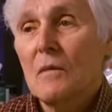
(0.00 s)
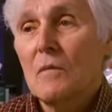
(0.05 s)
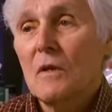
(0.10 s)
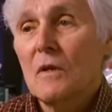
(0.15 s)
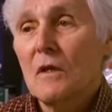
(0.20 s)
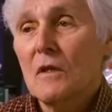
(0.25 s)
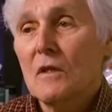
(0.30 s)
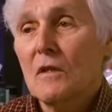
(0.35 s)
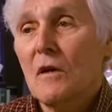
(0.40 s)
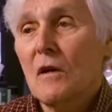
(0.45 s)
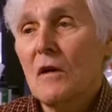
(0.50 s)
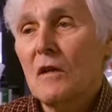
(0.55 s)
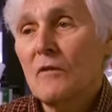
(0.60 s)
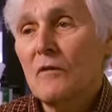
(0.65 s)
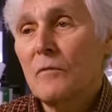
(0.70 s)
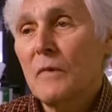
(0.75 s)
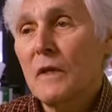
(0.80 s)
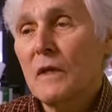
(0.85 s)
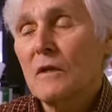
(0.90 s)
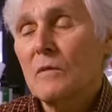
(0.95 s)
because all
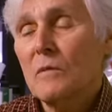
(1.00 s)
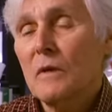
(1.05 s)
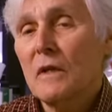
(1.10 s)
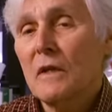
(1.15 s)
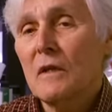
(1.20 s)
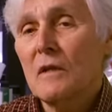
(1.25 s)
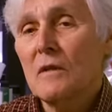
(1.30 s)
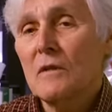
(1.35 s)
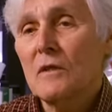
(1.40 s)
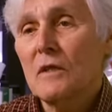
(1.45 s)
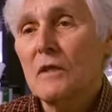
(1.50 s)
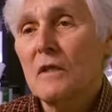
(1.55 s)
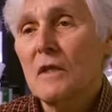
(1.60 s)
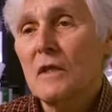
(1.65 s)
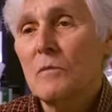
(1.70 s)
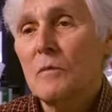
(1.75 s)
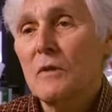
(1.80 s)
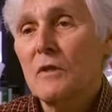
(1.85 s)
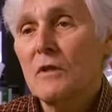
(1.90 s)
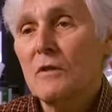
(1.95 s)
of microbiology
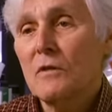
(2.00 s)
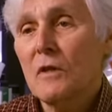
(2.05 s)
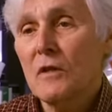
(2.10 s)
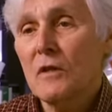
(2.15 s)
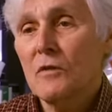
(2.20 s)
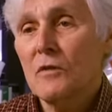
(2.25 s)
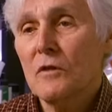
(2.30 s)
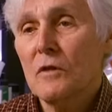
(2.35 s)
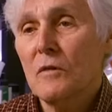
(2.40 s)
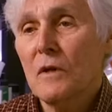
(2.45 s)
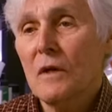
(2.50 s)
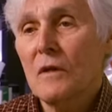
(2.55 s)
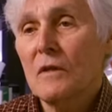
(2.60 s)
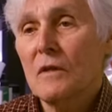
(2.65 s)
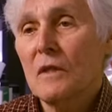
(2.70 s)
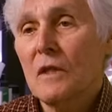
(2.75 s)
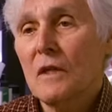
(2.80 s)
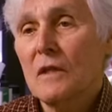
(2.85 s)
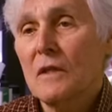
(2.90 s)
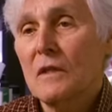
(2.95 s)
had been structured around
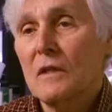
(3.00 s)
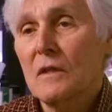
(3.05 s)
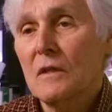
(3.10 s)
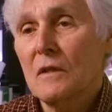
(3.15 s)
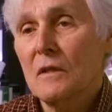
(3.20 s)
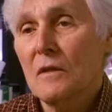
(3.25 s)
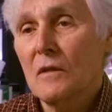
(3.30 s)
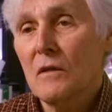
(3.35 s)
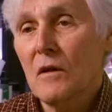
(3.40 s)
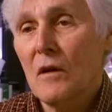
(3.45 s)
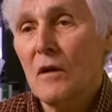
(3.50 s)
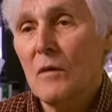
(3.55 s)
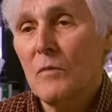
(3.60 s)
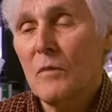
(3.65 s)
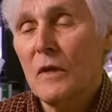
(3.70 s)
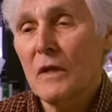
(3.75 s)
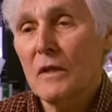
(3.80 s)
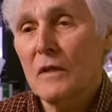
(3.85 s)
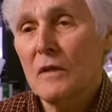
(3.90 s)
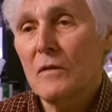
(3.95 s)
the idea that all
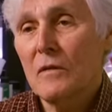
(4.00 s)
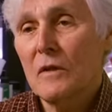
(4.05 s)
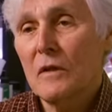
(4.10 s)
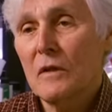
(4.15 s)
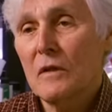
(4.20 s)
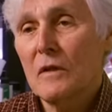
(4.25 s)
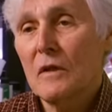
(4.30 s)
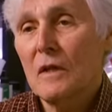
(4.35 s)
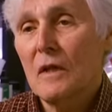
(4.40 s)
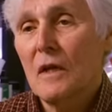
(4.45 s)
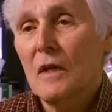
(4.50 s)
bacteria